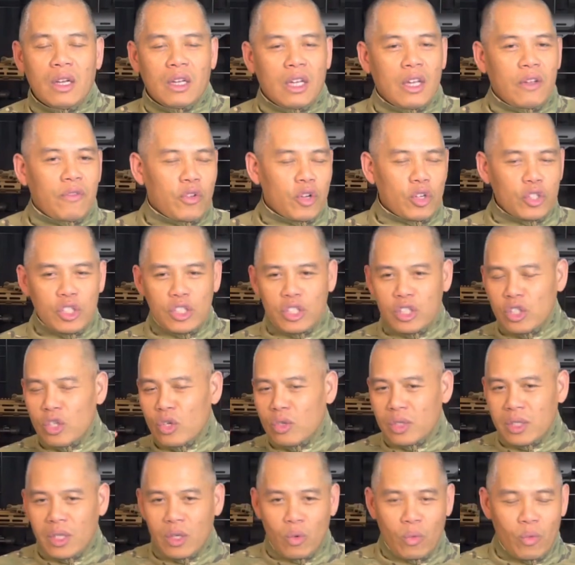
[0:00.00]
If you're just
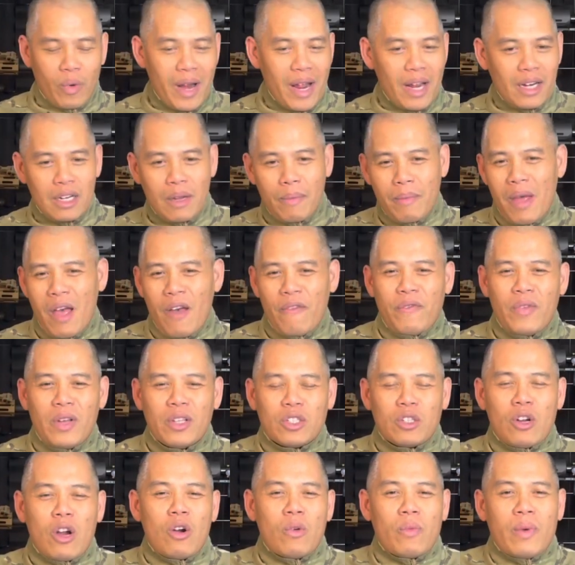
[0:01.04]
using random
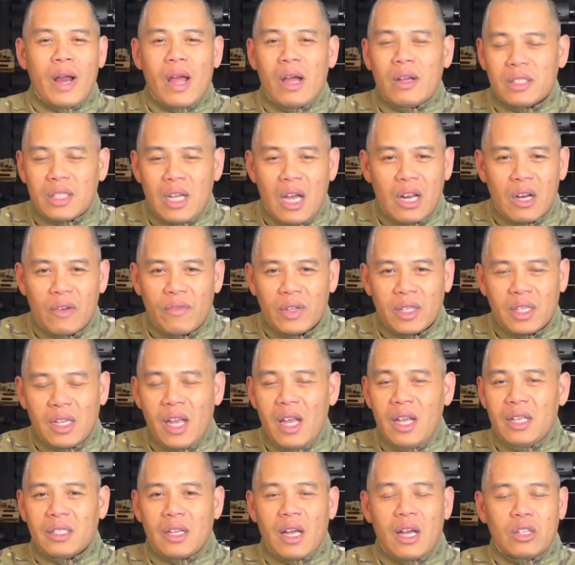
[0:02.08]
FSR rounds out of a
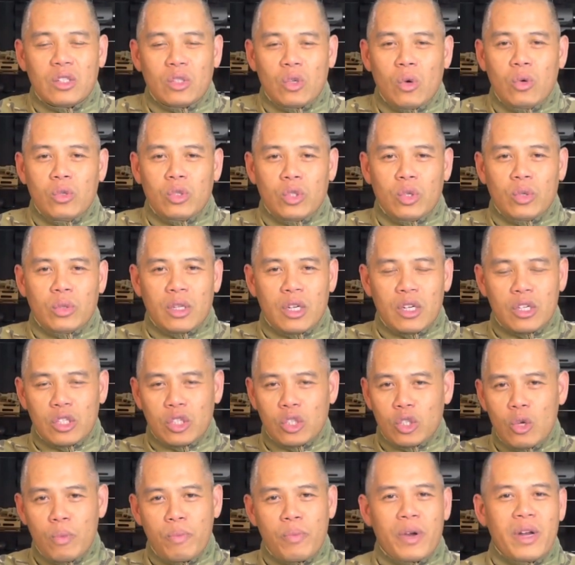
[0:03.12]
case, I told you they're
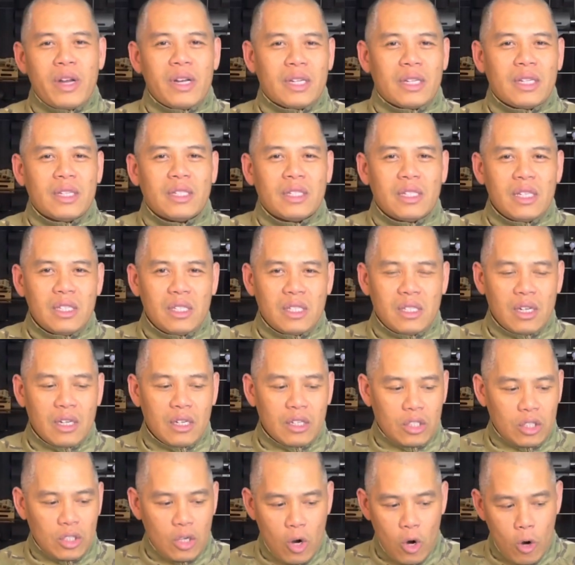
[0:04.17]
super
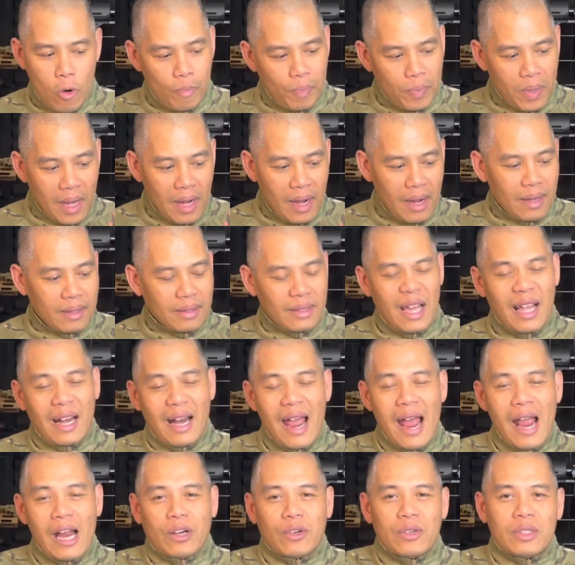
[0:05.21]
inconsistent. So that
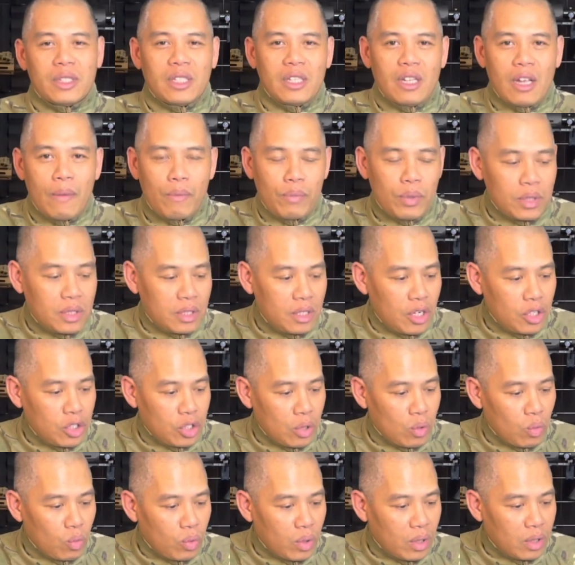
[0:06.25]
accuracy and
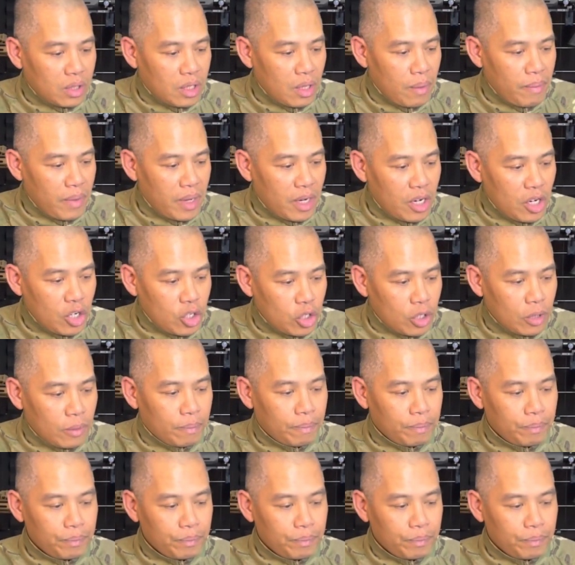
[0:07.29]
precision will diminish.